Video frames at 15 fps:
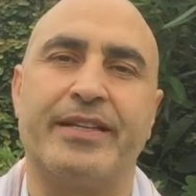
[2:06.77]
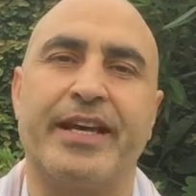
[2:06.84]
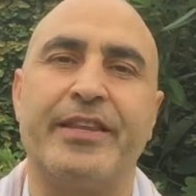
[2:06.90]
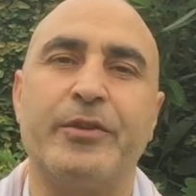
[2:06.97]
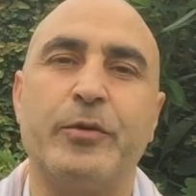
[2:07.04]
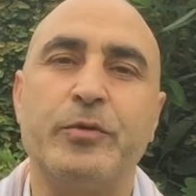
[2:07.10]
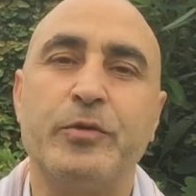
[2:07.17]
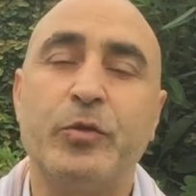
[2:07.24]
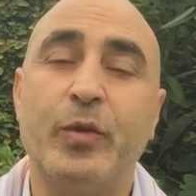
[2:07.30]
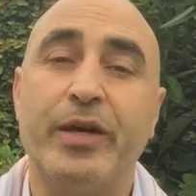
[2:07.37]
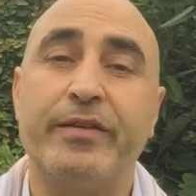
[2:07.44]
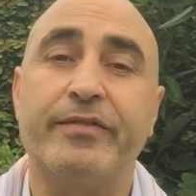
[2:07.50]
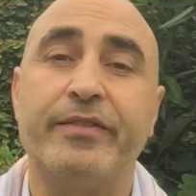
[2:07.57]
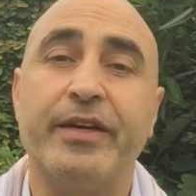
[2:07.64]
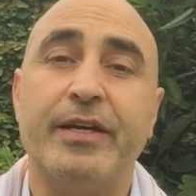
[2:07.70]
And those who
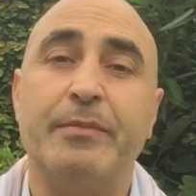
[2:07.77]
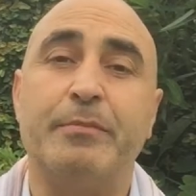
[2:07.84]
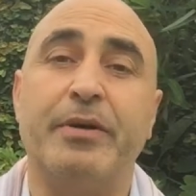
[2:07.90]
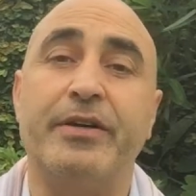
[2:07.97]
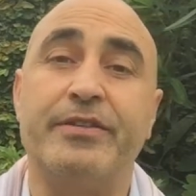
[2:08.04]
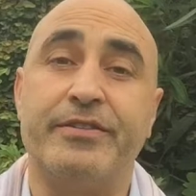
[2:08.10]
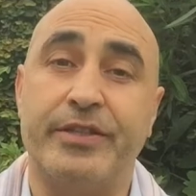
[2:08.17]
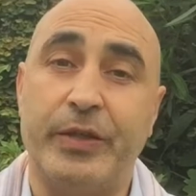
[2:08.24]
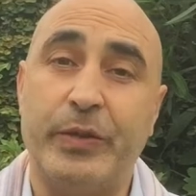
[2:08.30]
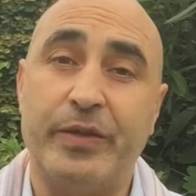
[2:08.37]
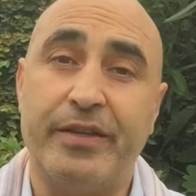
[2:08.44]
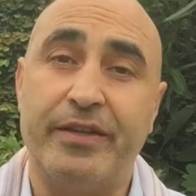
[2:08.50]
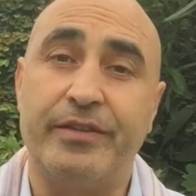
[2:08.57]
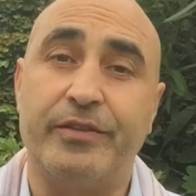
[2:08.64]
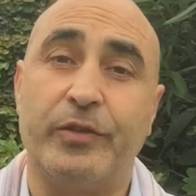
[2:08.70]
have pursued
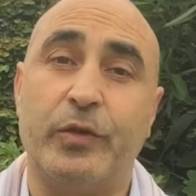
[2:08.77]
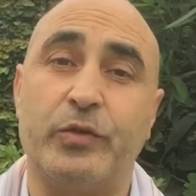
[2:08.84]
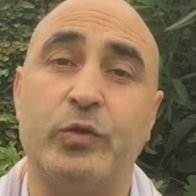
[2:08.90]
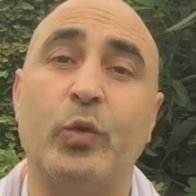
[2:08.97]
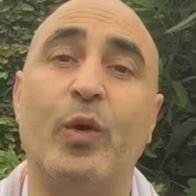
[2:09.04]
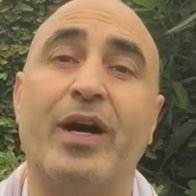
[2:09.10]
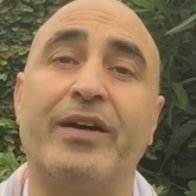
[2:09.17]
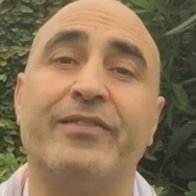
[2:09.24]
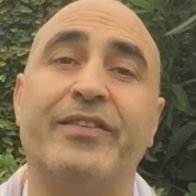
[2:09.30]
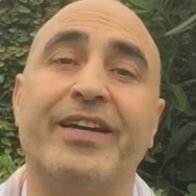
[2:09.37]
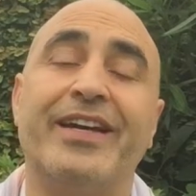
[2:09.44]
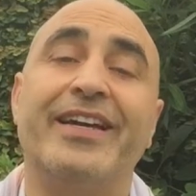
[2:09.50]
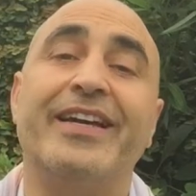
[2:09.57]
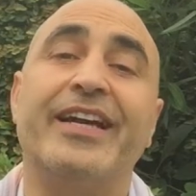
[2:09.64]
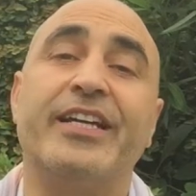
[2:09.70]
this, those who have
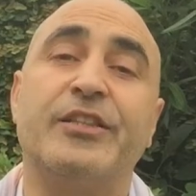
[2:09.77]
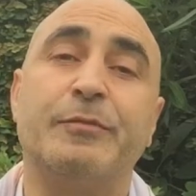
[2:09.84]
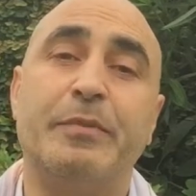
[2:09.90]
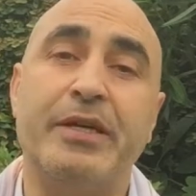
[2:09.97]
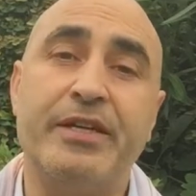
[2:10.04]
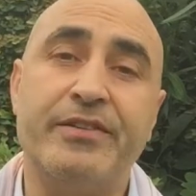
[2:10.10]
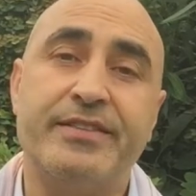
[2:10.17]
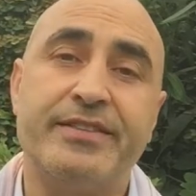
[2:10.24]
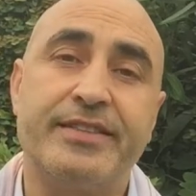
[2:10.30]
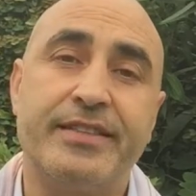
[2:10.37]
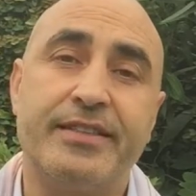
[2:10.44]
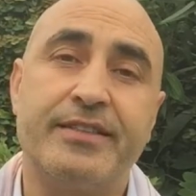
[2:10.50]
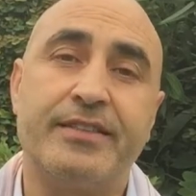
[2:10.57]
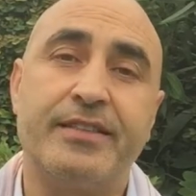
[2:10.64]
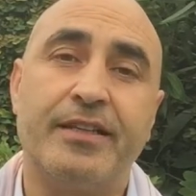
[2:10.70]
experienced
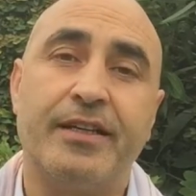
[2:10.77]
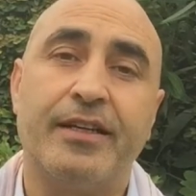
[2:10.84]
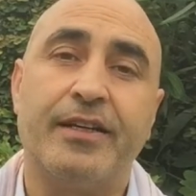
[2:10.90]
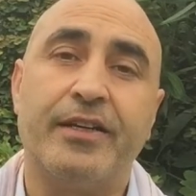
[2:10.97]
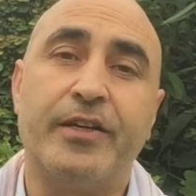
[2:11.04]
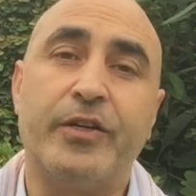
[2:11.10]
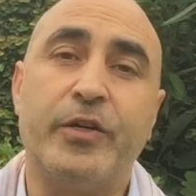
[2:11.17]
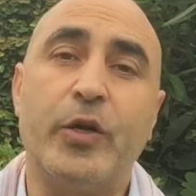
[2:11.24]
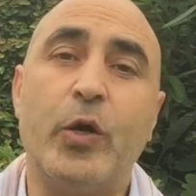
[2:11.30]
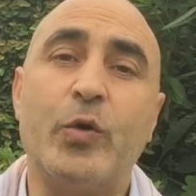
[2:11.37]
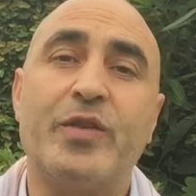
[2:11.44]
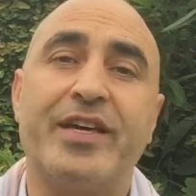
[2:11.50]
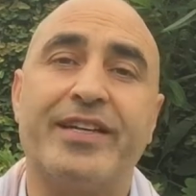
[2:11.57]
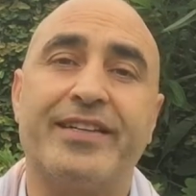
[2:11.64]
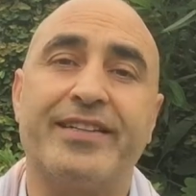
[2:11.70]
it, know
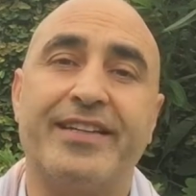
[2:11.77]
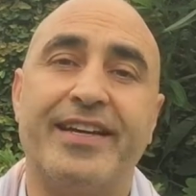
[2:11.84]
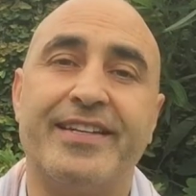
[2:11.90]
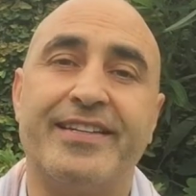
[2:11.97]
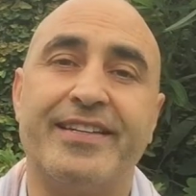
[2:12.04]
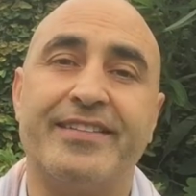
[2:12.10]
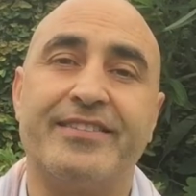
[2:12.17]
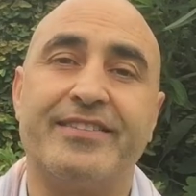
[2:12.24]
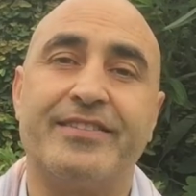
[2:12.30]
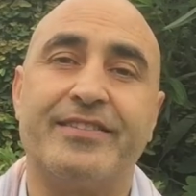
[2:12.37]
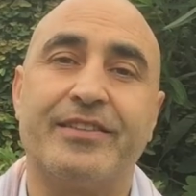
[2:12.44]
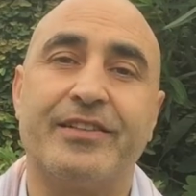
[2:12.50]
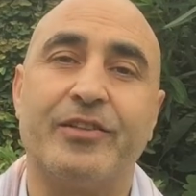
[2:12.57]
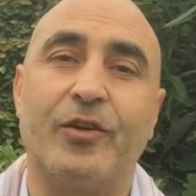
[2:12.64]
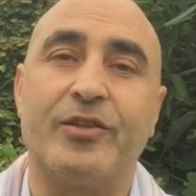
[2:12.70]
that it is
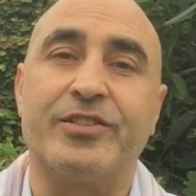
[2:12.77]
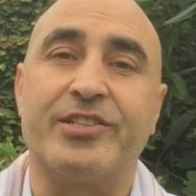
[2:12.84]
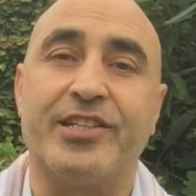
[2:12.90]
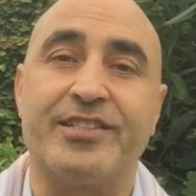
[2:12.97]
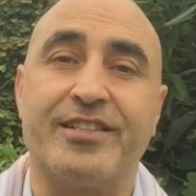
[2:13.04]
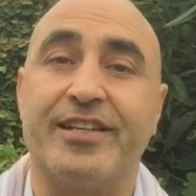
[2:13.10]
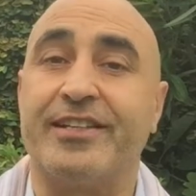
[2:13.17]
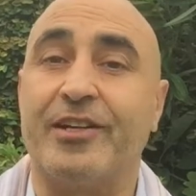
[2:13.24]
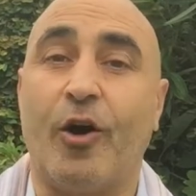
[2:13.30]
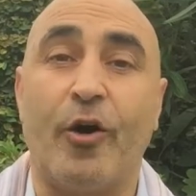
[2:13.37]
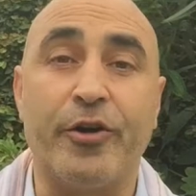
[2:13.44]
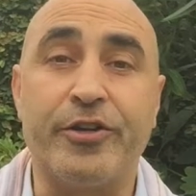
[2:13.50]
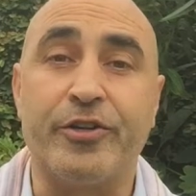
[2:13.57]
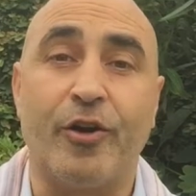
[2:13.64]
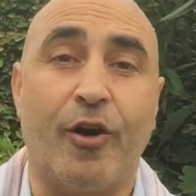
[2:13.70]
not just an
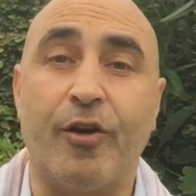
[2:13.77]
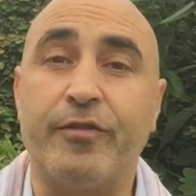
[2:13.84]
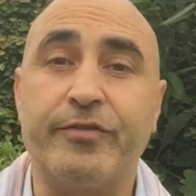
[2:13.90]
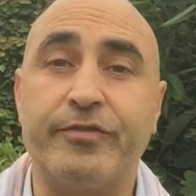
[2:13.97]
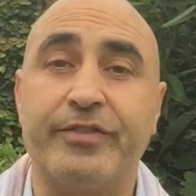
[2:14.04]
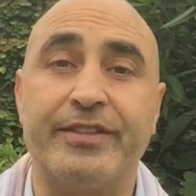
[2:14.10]
on-off.